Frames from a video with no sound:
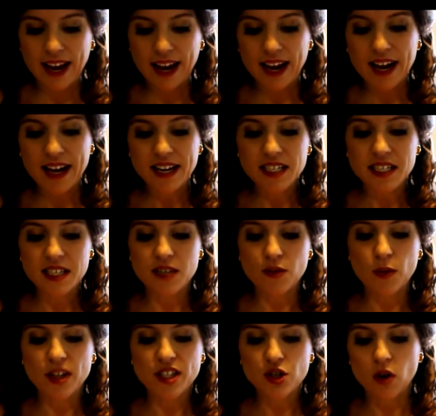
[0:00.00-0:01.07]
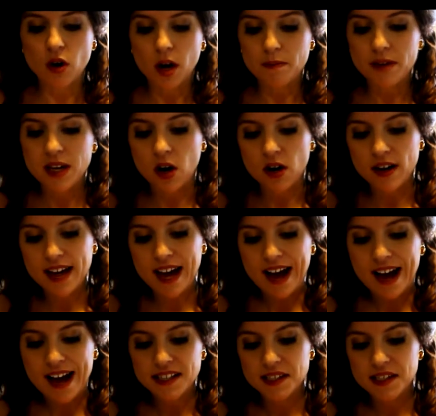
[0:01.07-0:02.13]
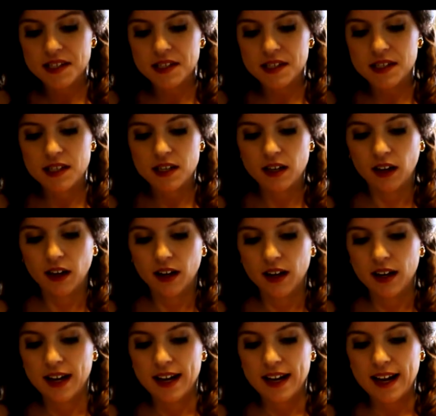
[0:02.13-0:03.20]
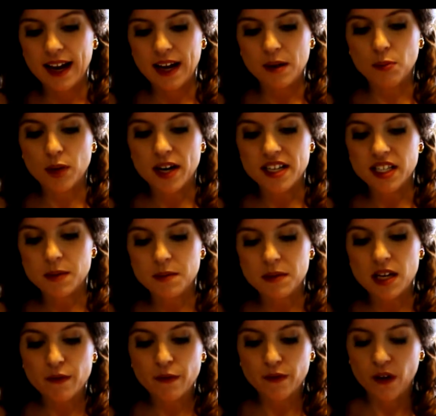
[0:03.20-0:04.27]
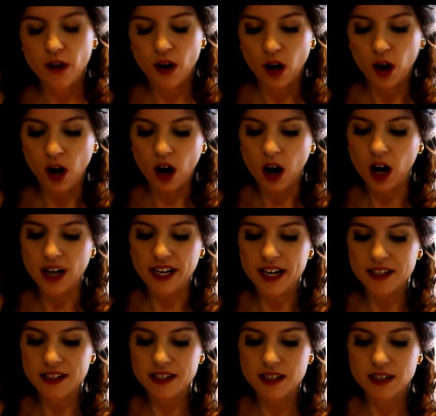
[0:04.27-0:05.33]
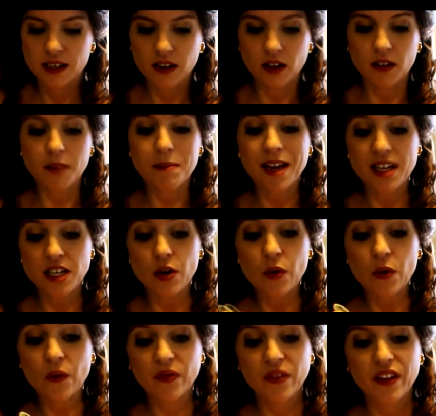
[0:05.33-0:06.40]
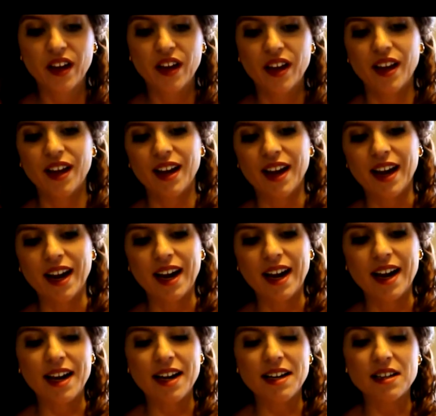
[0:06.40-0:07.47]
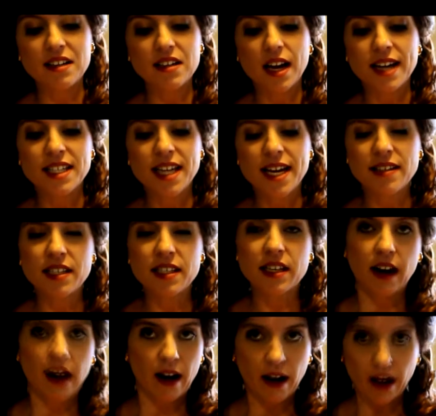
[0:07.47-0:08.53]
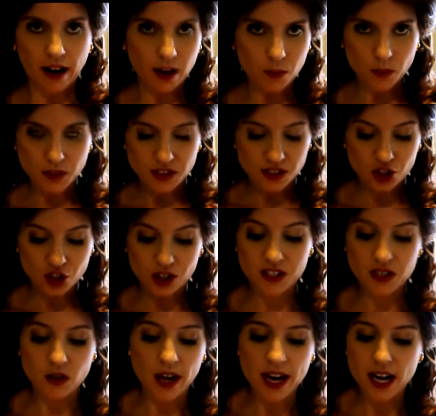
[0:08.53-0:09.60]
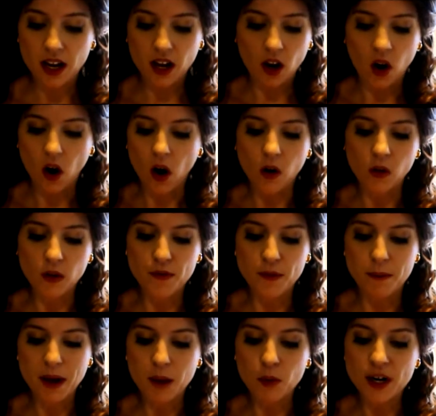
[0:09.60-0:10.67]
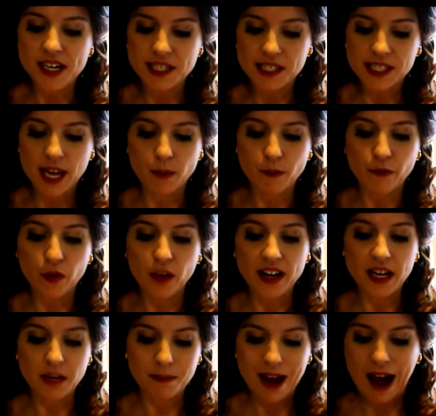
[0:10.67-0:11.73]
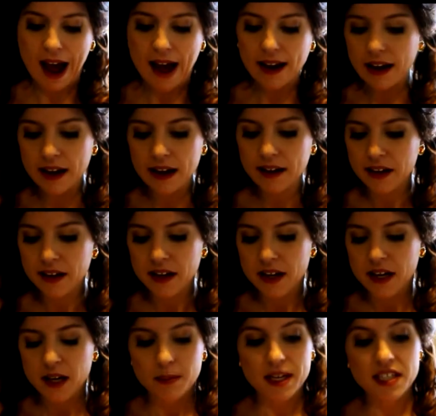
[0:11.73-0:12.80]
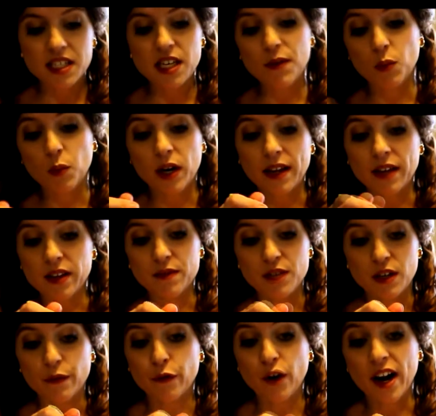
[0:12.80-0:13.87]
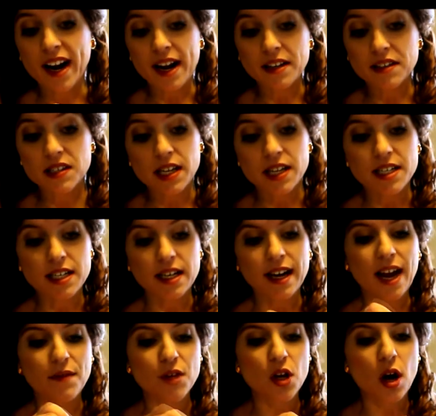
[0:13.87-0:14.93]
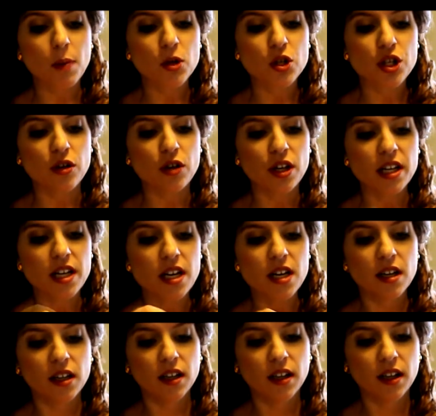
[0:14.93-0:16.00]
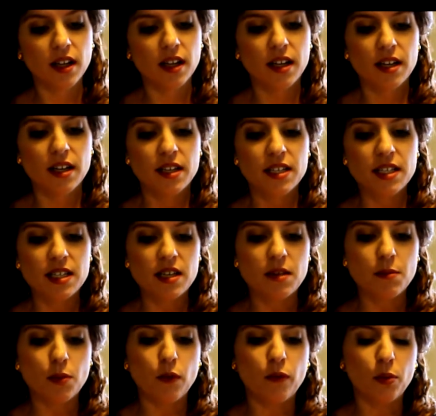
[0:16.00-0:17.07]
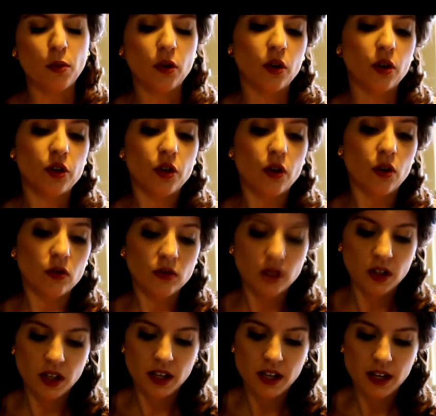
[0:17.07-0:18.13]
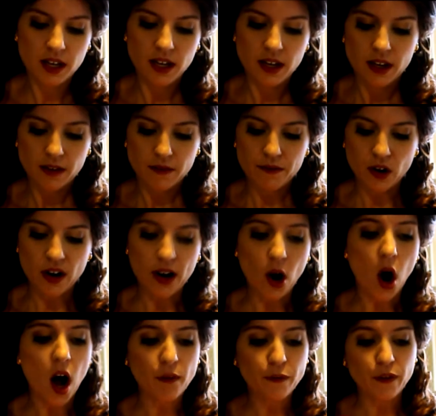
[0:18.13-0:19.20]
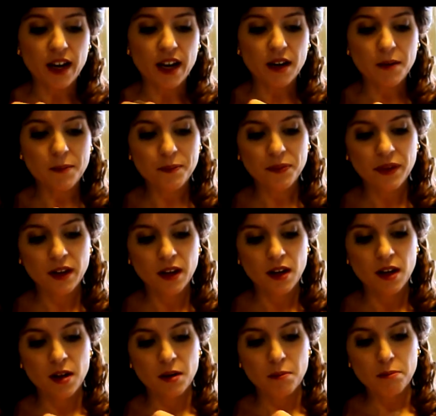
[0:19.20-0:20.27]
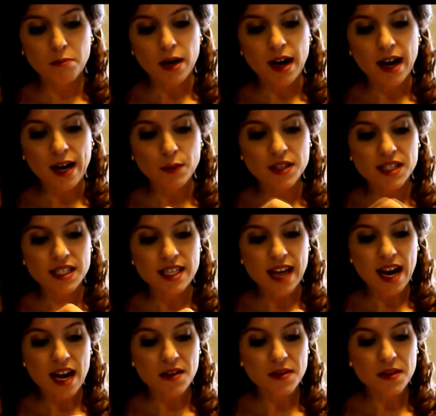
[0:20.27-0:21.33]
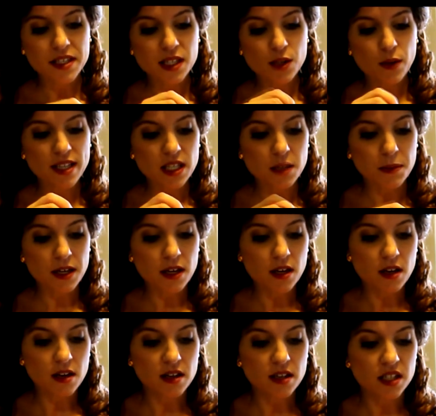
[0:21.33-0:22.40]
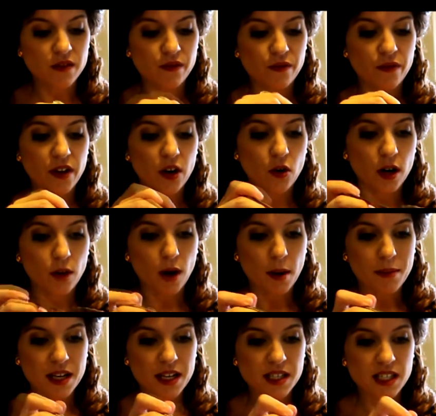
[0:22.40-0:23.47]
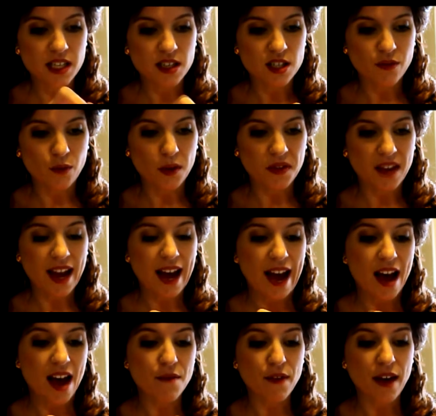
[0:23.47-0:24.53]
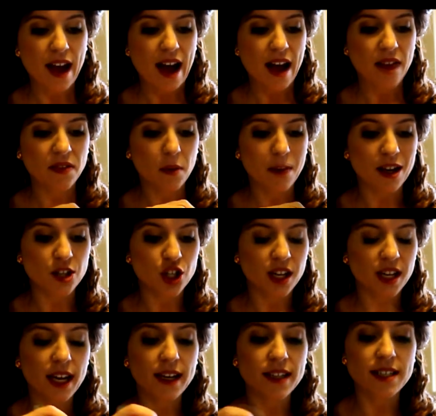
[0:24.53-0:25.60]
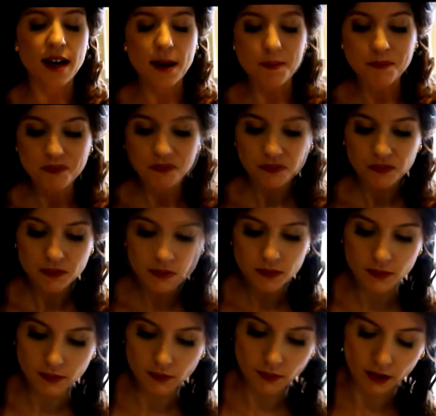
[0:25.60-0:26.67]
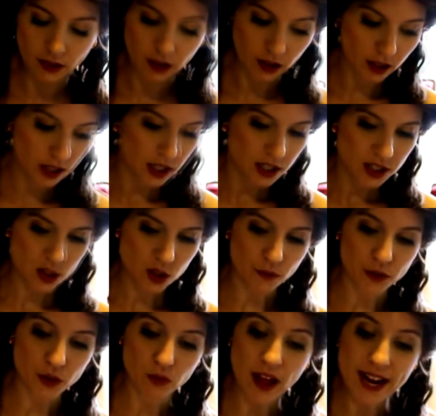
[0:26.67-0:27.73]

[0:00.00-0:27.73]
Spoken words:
and the restaurant Be Our Guest had braised beef on it, on the menu. And I tasted it, and it was just like all of the memories came flooding back. Because even when lived in France, I didn't have the opportunity to eat Boeuf Bourguignon very often. But I would say this recipe is very reminiscent of what they have at the Magic Kingdom. So if you